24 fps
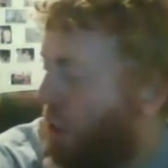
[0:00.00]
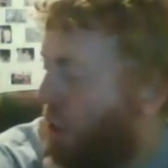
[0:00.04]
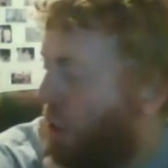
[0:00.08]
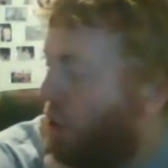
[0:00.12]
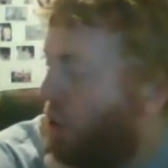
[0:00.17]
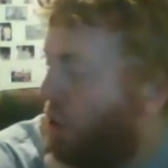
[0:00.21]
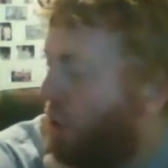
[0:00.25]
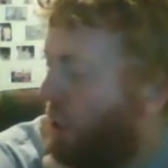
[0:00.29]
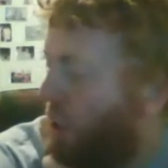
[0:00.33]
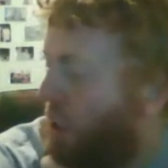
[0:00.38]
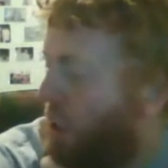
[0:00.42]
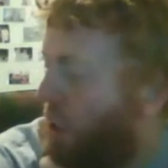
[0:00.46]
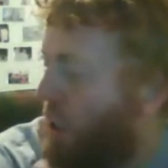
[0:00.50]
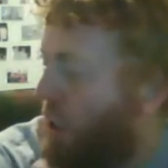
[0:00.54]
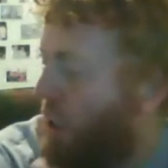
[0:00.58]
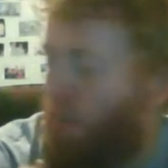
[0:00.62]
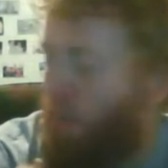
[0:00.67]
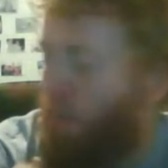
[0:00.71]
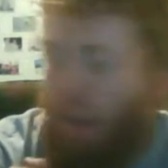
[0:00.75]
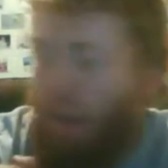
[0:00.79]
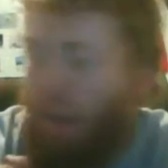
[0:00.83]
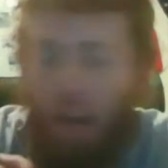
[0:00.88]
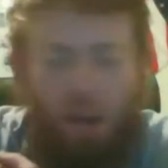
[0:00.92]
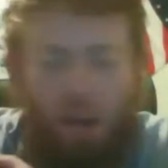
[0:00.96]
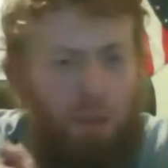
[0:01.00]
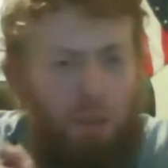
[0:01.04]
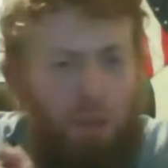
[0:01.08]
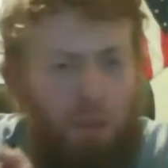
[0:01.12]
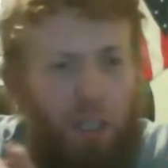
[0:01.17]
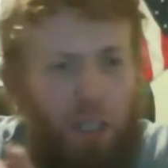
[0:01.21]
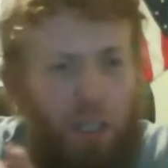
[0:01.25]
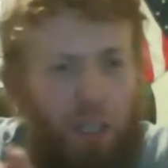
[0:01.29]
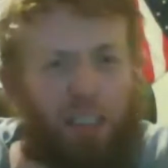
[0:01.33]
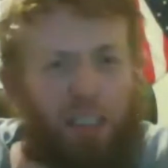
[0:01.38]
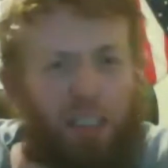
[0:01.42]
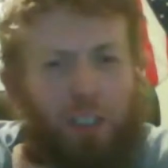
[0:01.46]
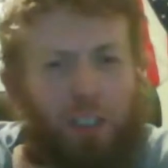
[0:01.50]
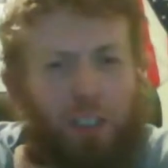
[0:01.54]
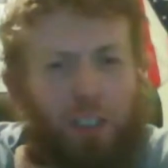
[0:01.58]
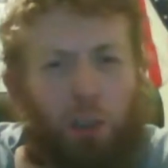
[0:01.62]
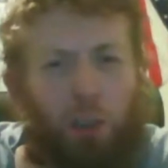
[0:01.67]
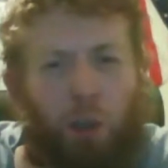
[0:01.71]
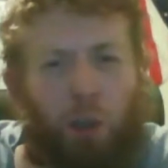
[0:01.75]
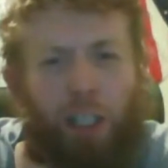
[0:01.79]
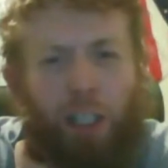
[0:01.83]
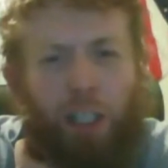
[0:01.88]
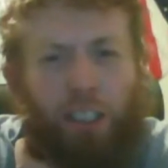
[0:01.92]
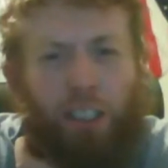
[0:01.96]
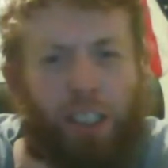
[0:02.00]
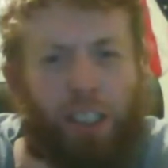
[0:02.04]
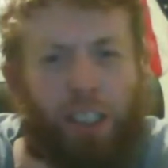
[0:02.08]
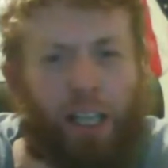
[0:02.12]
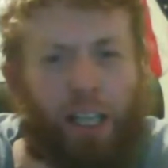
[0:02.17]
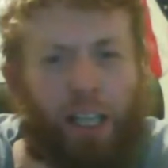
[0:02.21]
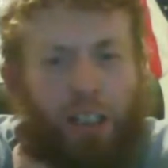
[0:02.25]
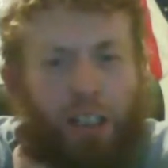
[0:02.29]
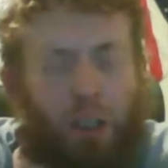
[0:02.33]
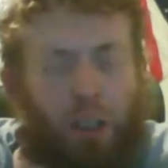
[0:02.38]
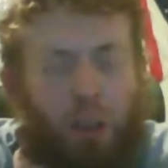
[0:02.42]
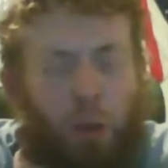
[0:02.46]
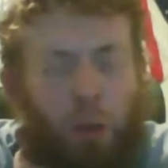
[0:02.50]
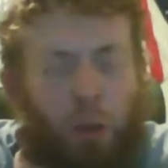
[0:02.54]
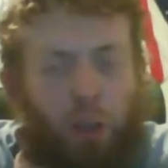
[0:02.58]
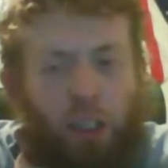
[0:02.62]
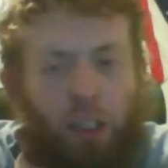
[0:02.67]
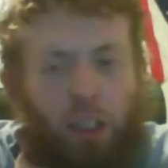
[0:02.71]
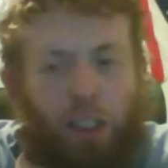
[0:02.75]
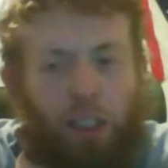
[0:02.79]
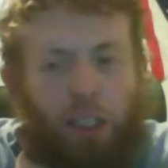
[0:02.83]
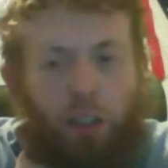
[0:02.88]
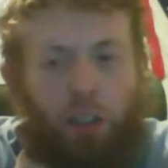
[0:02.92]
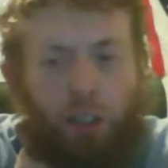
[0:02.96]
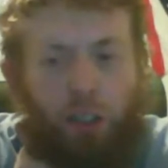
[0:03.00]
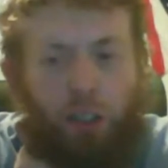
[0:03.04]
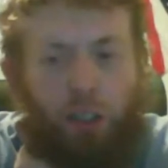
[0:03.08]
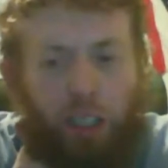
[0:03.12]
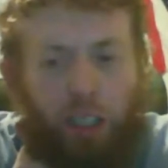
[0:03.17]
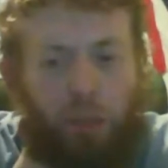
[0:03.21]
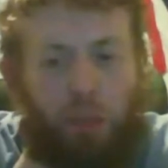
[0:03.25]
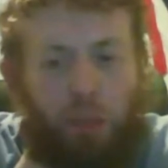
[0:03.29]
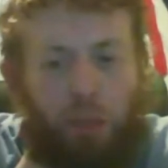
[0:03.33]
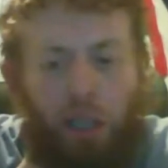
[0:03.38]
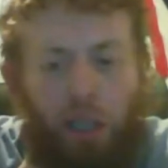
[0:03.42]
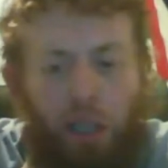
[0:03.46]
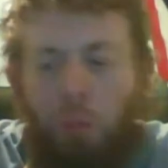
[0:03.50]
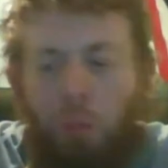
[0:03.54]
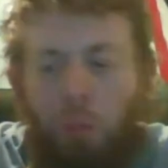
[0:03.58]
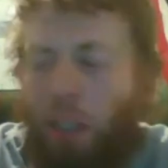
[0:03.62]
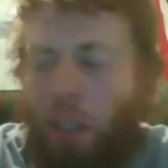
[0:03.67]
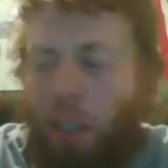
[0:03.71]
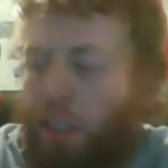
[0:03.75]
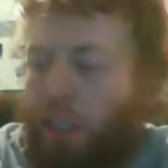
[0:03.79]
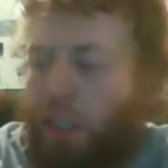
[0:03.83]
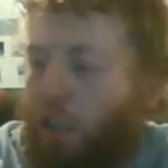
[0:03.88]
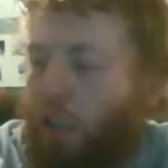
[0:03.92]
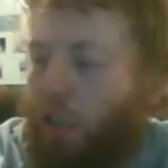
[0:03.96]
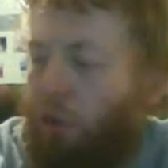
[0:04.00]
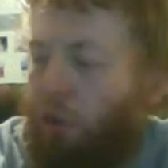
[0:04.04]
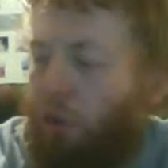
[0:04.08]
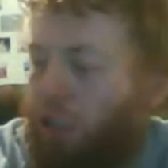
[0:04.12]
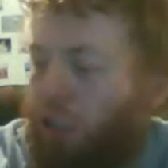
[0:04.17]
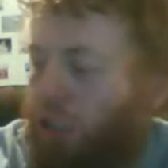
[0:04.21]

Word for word: trying, if anybody that's trying to get into uh, drinking American beers, I would